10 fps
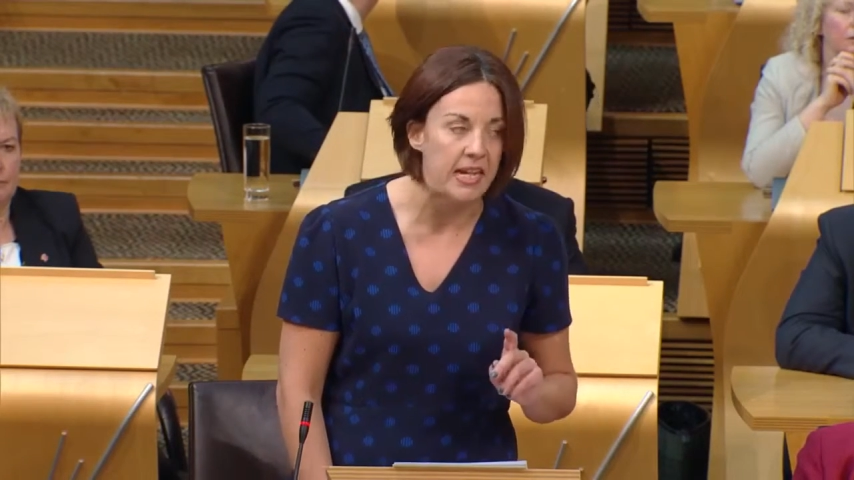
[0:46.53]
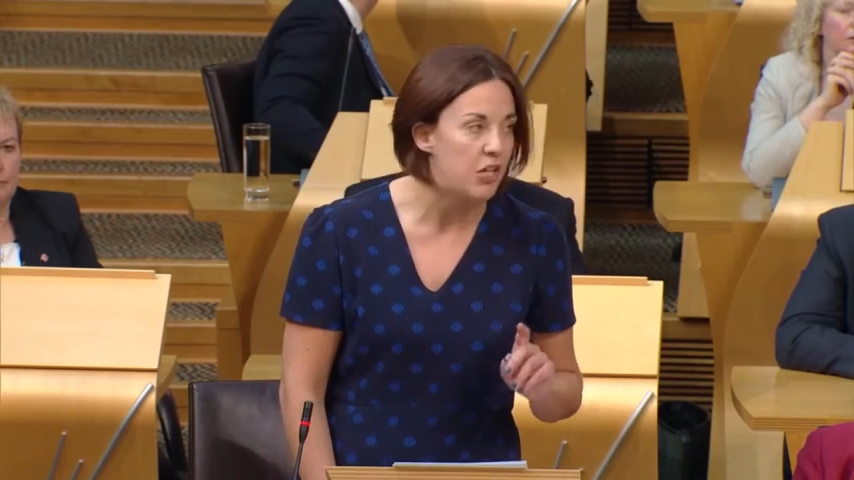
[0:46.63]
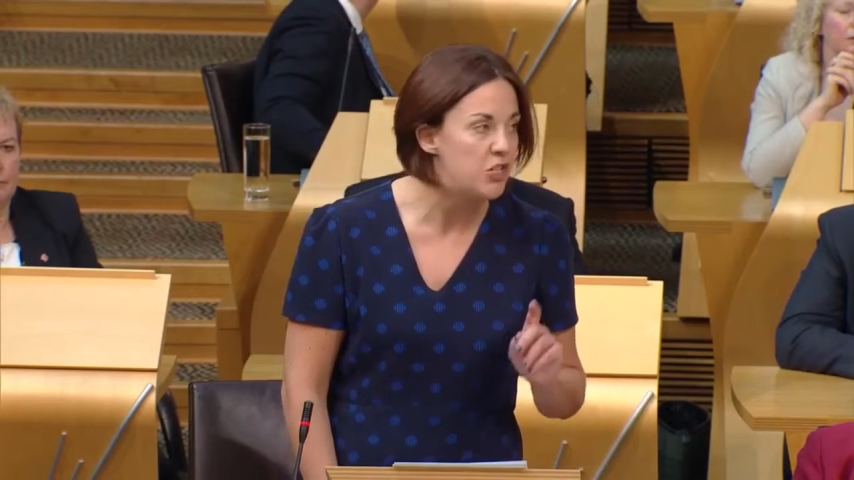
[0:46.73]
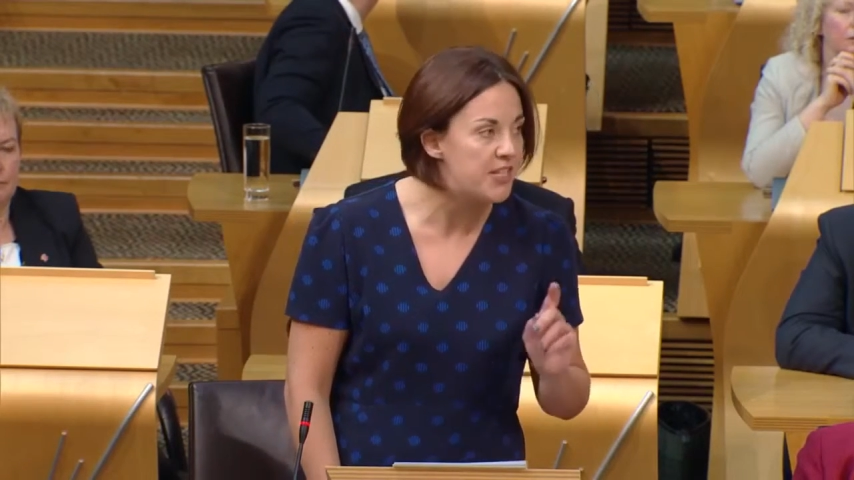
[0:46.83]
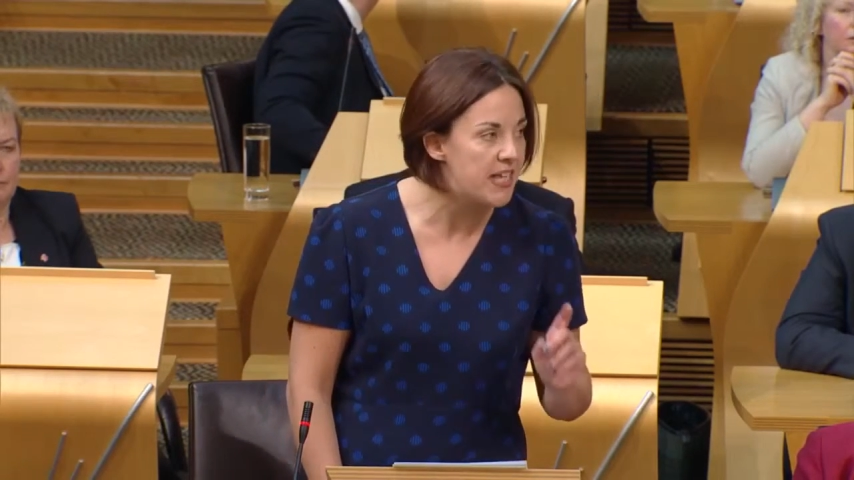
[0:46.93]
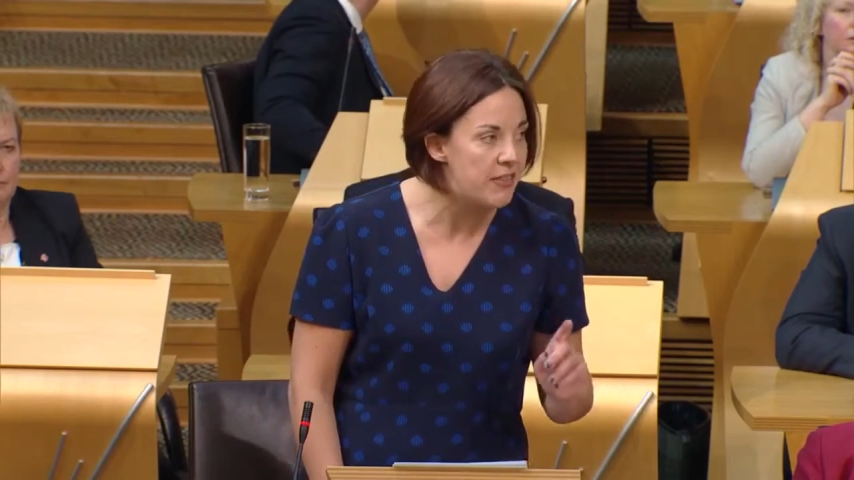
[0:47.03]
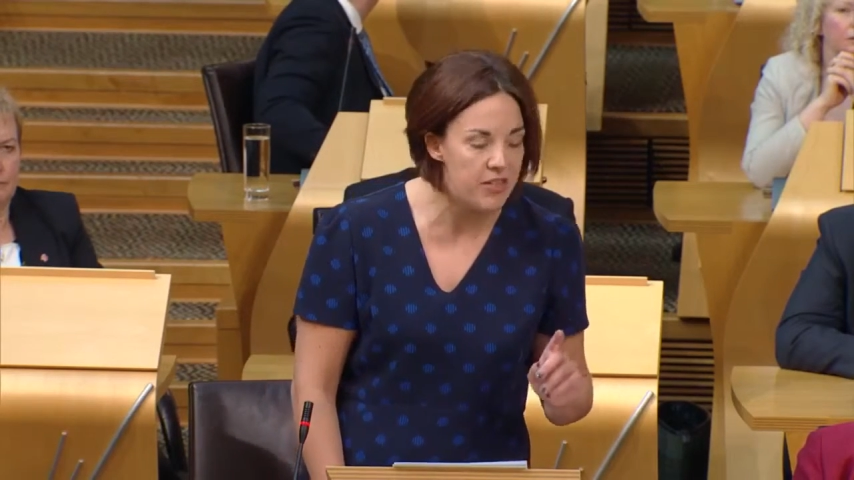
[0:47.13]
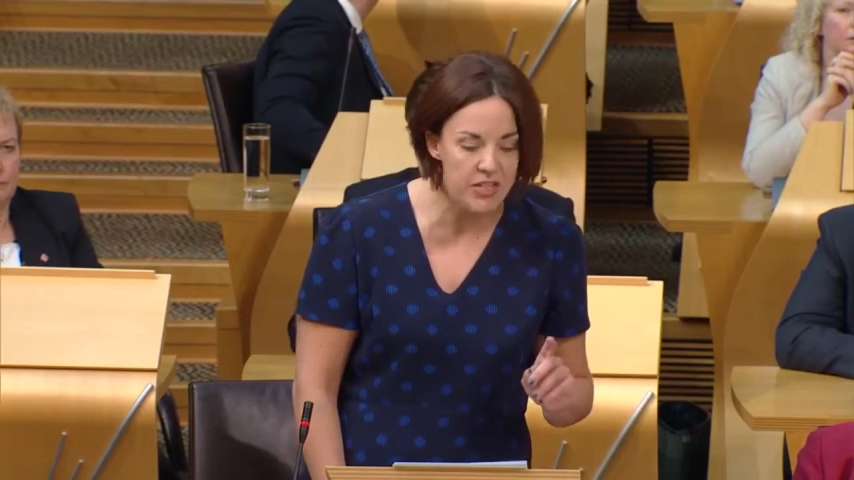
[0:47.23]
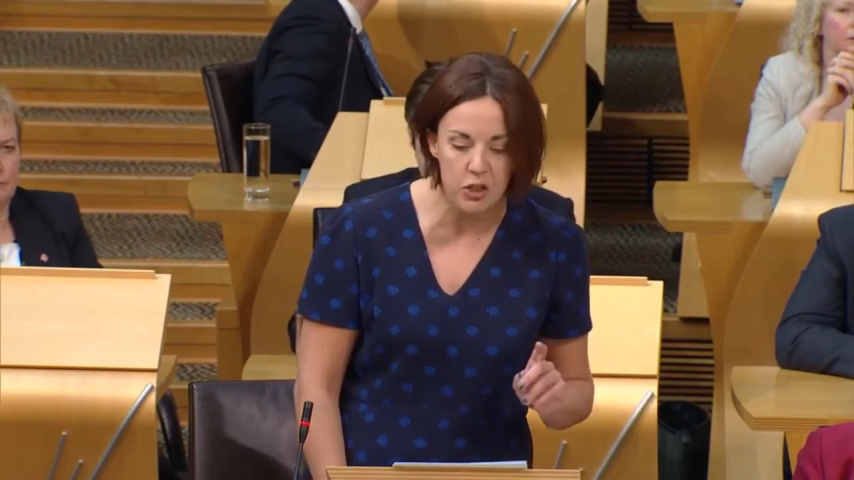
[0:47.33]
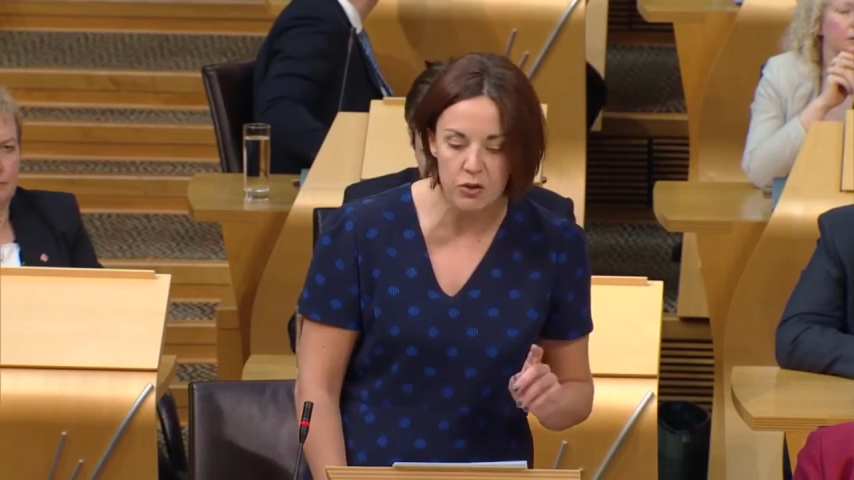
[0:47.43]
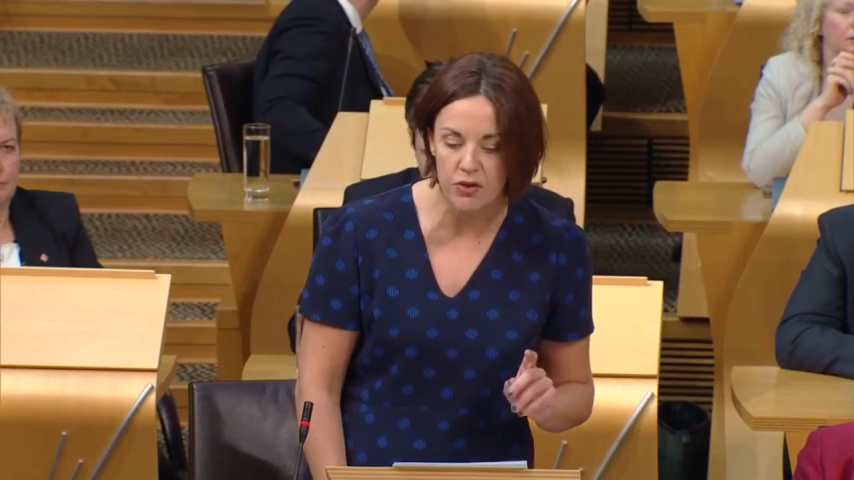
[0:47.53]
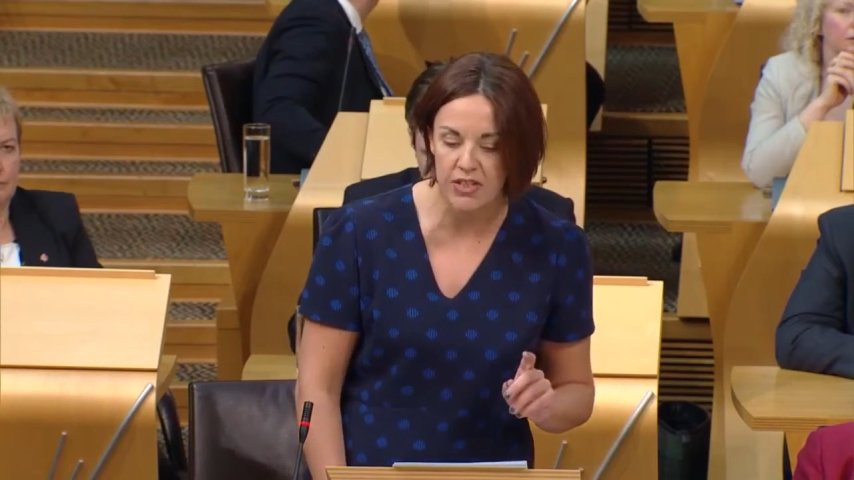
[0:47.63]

and she said this to Ruth